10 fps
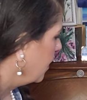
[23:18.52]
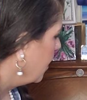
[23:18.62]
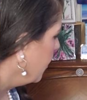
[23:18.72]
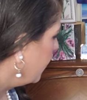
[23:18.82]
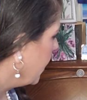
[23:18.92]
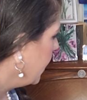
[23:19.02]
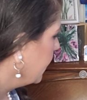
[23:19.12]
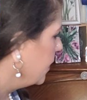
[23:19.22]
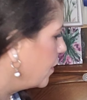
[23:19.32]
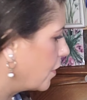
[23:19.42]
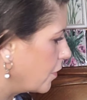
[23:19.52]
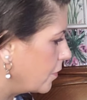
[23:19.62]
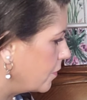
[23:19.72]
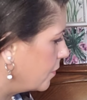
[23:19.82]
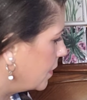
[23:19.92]
all right,
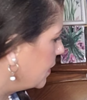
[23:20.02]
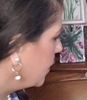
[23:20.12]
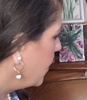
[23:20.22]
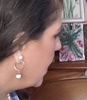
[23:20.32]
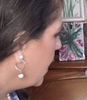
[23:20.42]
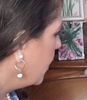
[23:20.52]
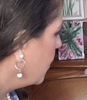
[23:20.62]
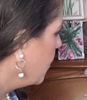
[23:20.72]
so let's go ahead and go